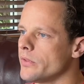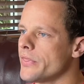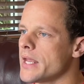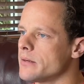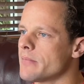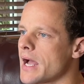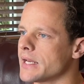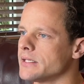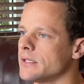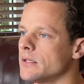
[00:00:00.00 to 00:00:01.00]
with that in
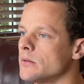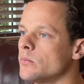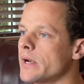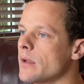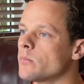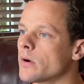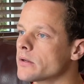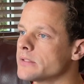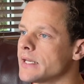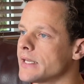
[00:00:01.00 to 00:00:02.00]
mind, when I
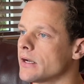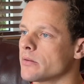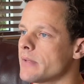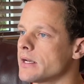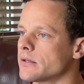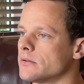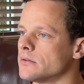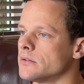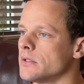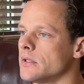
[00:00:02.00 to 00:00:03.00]
worked at Caring Medical,